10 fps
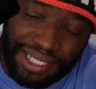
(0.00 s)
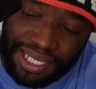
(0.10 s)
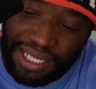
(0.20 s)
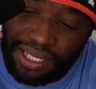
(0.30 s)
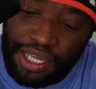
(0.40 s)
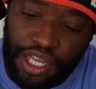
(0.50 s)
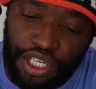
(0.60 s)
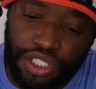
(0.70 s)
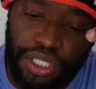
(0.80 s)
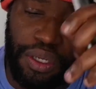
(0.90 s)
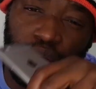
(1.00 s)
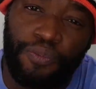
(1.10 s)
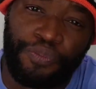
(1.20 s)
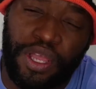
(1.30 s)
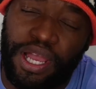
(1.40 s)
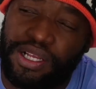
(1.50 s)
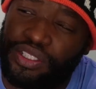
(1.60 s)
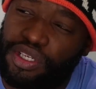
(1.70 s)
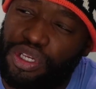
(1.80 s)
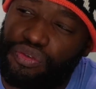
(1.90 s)
gig. So I can
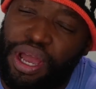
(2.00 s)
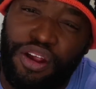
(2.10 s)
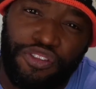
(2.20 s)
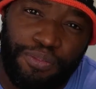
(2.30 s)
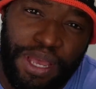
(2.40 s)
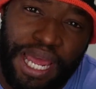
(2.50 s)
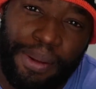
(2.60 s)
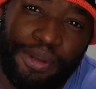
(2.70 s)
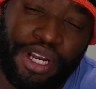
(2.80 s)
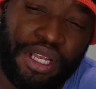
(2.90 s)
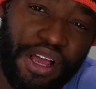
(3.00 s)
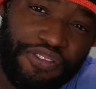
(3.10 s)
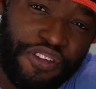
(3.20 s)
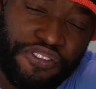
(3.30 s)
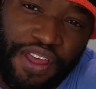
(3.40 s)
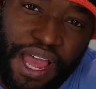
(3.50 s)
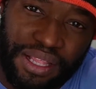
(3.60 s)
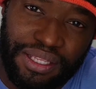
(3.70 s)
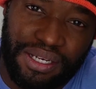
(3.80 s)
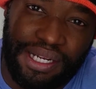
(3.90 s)
tell you right off the bat, I'm gonna love the
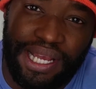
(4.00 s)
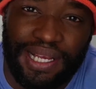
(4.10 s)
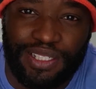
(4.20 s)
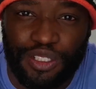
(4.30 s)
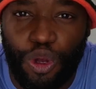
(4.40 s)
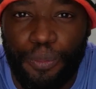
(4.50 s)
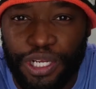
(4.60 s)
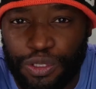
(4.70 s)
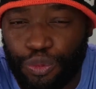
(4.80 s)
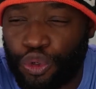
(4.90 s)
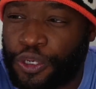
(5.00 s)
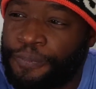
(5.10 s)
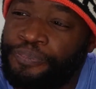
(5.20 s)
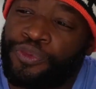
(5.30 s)
fact that it has so much more